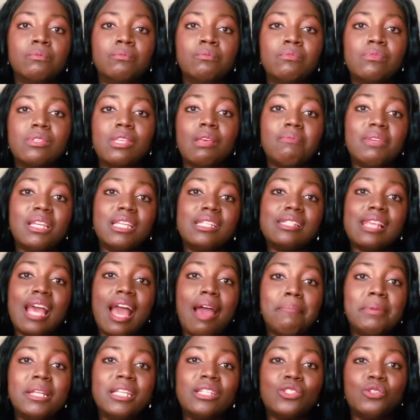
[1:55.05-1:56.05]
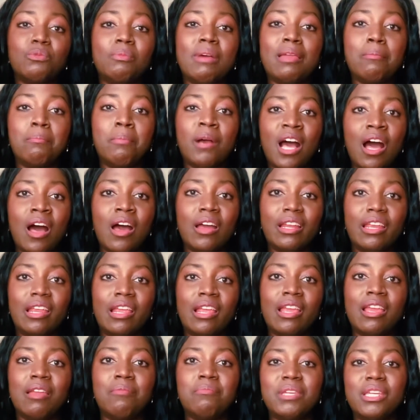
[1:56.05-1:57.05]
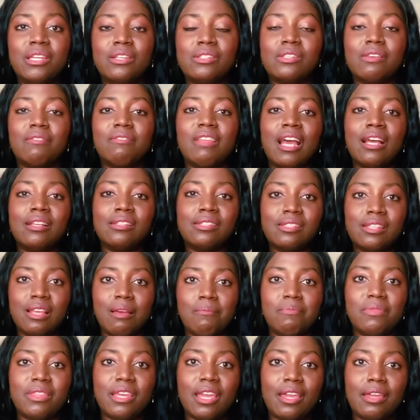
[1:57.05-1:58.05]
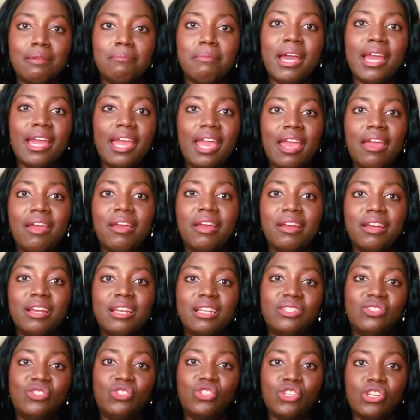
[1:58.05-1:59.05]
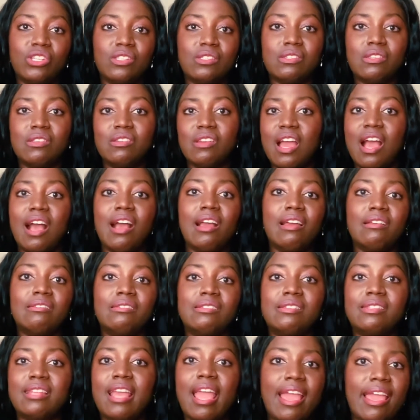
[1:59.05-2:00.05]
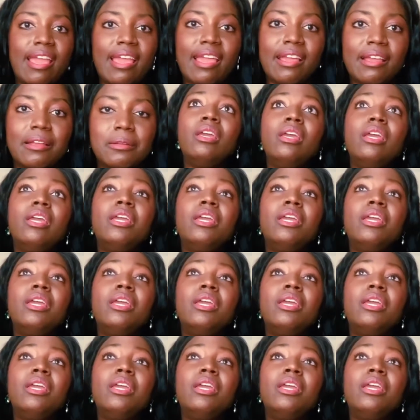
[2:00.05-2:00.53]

something is happening to my body, and because of that something, my hair is just not staying.